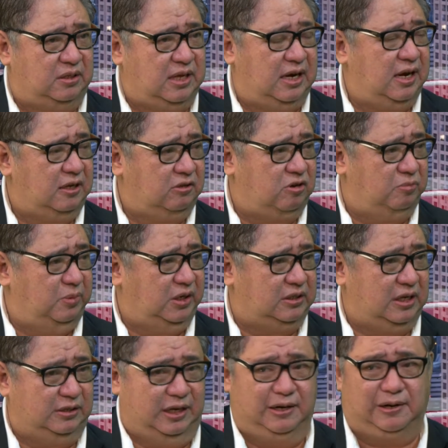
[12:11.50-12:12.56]
they had
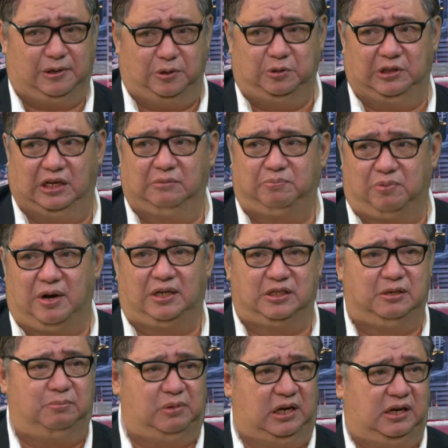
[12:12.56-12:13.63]
committed, including
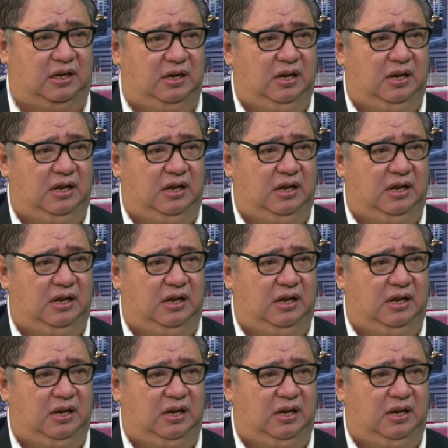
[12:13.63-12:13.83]
possibly